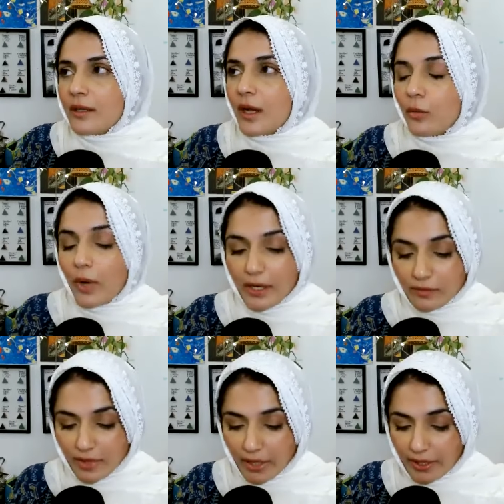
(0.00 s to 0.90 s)
Now,
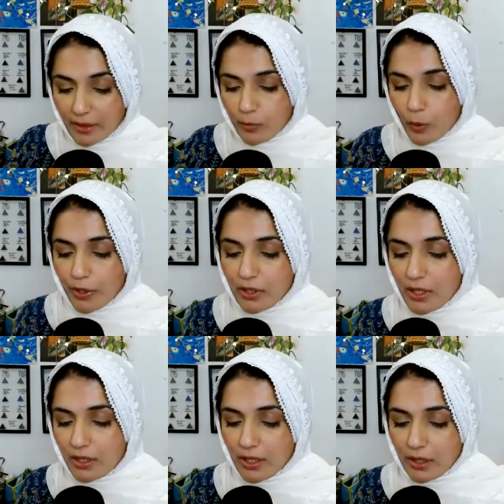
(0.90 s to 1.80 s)
one very important
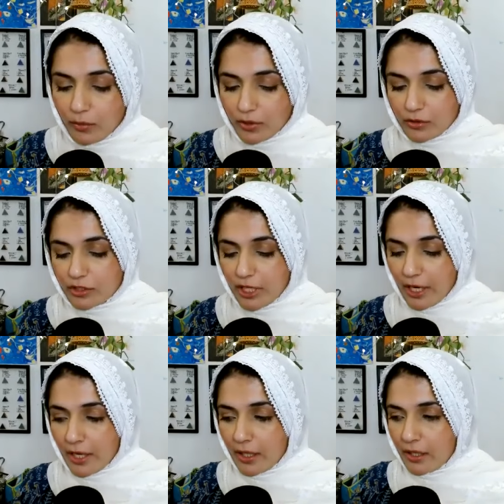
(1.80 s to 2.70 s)
thing that I want to
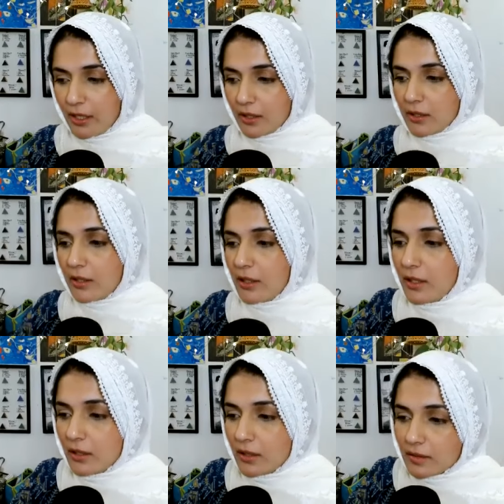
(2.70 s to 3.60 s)
share here
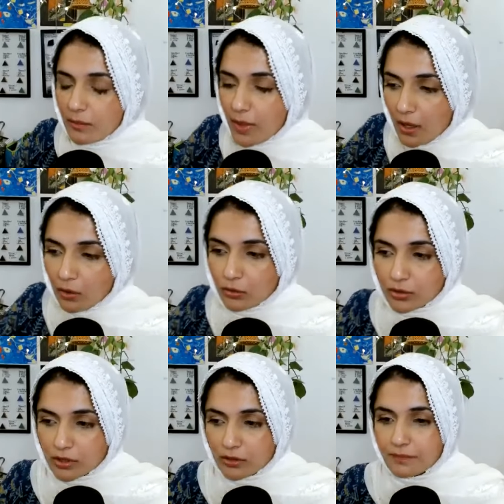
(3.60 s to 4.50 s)
is
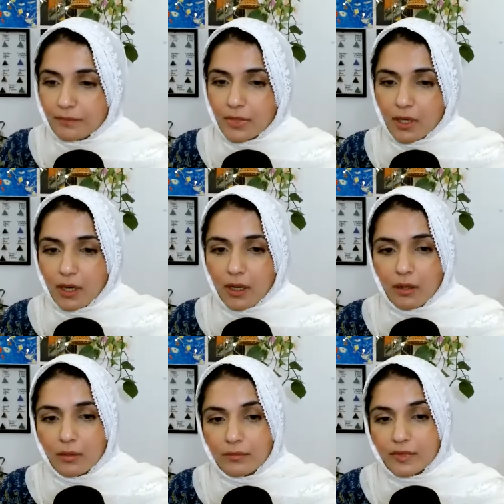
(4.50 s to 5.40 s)
about
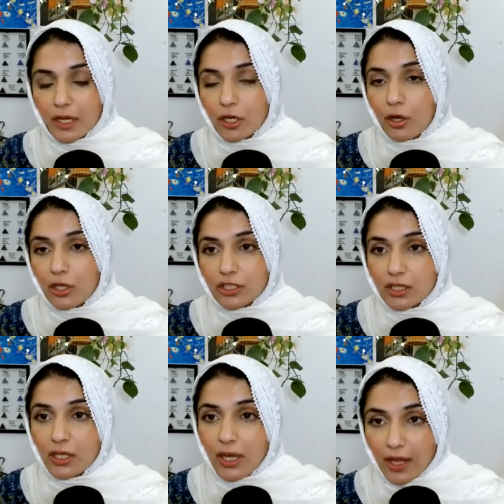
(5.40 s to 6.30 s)
um,
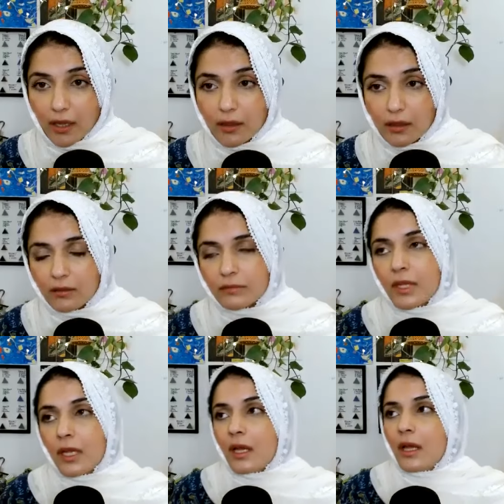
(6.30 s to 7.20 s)
psychological health,
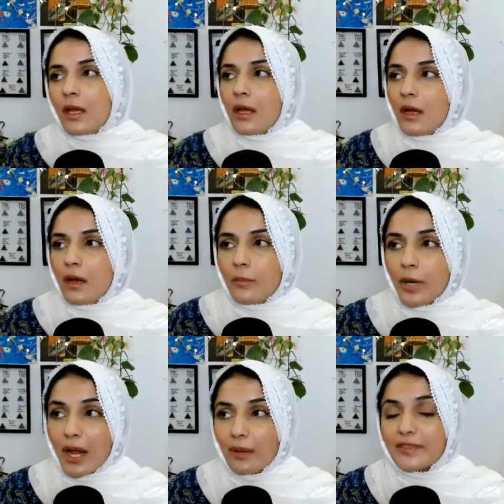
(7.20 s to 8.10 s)

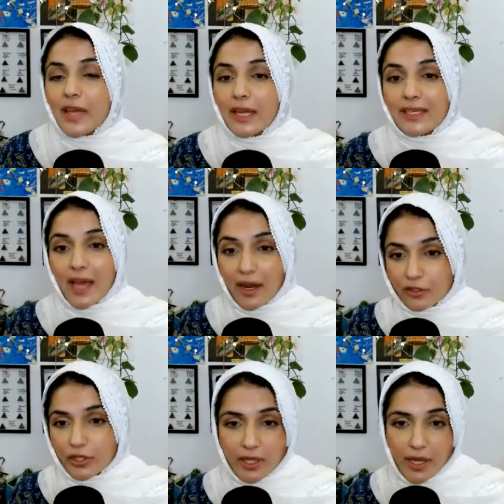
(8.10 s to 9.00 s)
perhaps
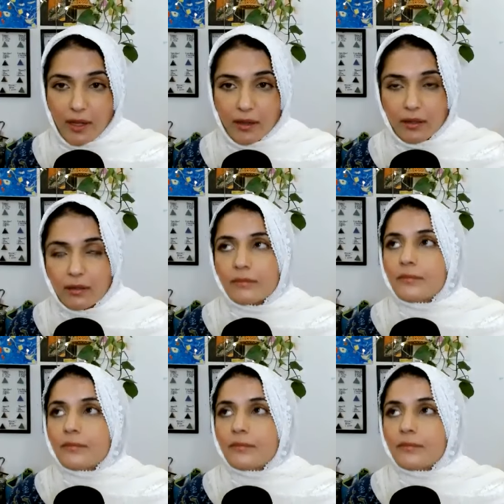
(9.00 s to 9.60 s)
psychiatric health.